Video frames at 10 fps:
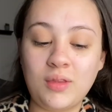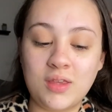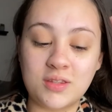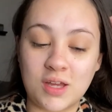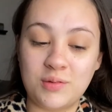
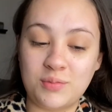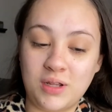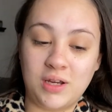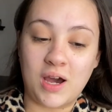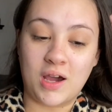it's gonna
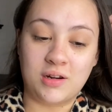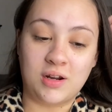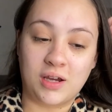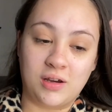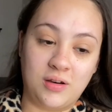be kind of
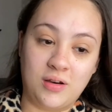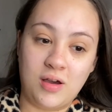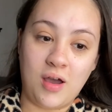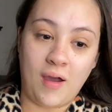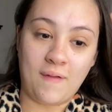like a
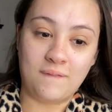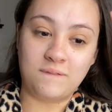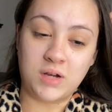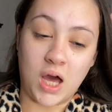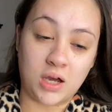
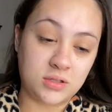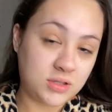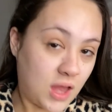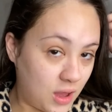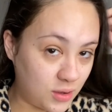vlog
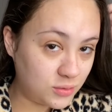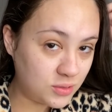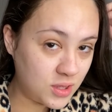style